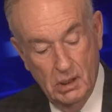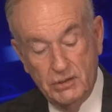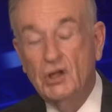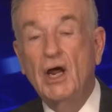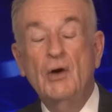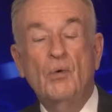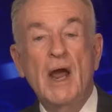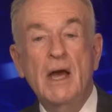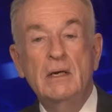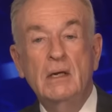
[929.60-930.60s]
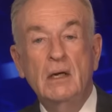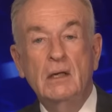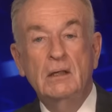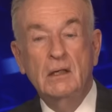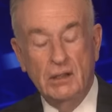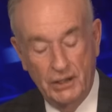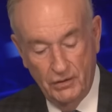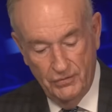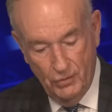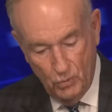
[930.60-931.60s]
until I read
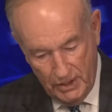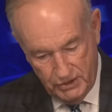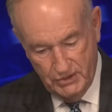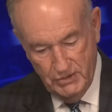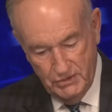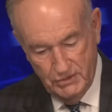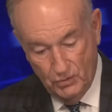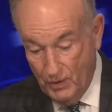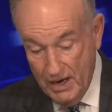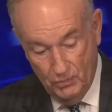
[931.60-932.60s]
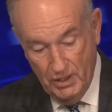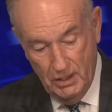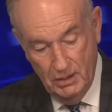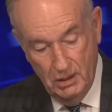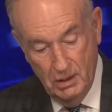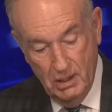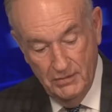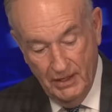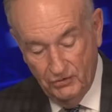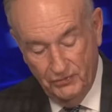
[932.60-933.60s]
Killing the Witches. Great read.
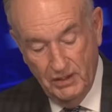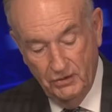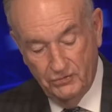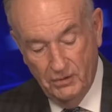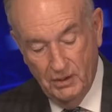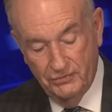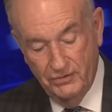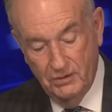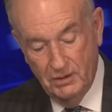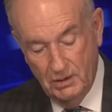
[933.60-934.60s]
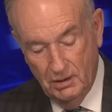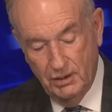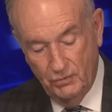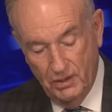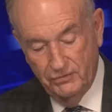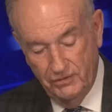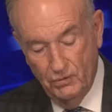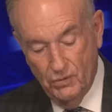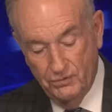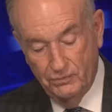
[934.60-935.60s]
Thanks for the history lesson. Killing Crazy
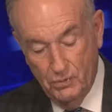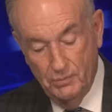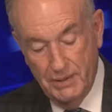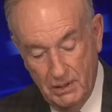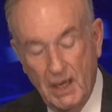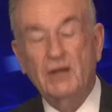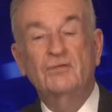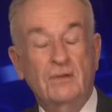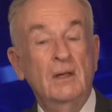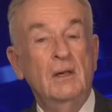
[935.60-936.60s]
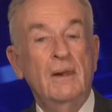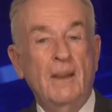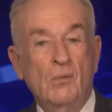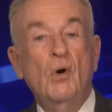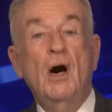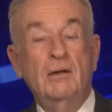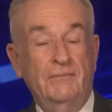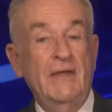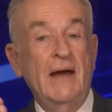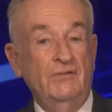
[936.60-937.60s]
Horse will be next.
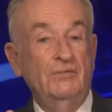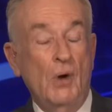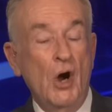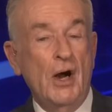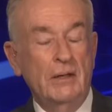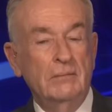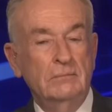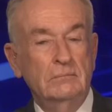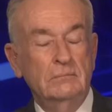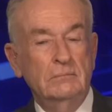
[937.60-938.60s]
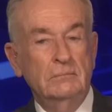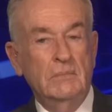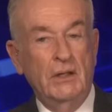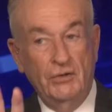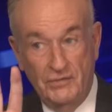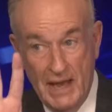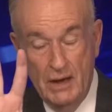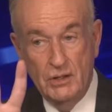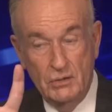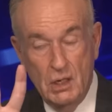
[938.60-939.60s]
Well, that's smart, because
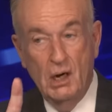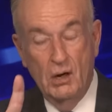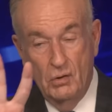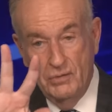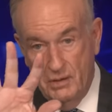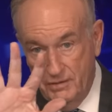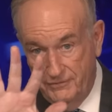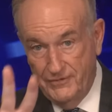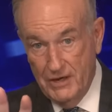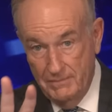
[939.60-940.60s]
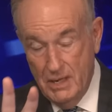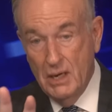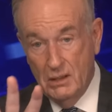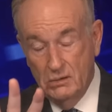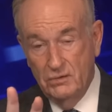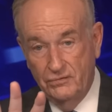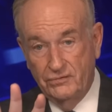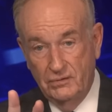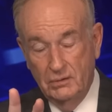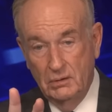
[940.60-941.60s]
now you know the
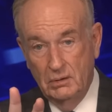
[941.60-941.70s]
fundamentals